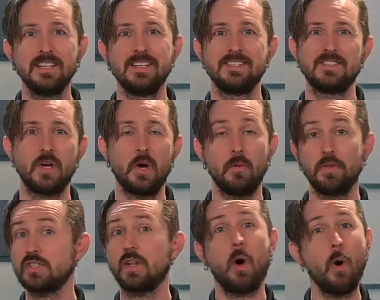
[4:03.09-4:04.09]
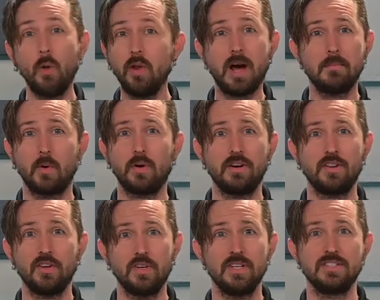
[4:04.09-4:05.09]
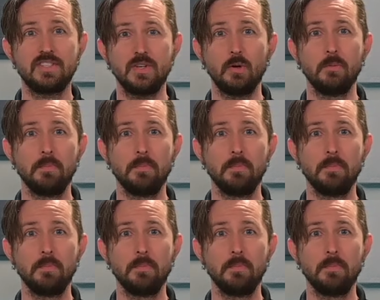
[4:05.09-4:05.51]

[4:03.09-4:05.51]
So there's a whole lot more under the hood too,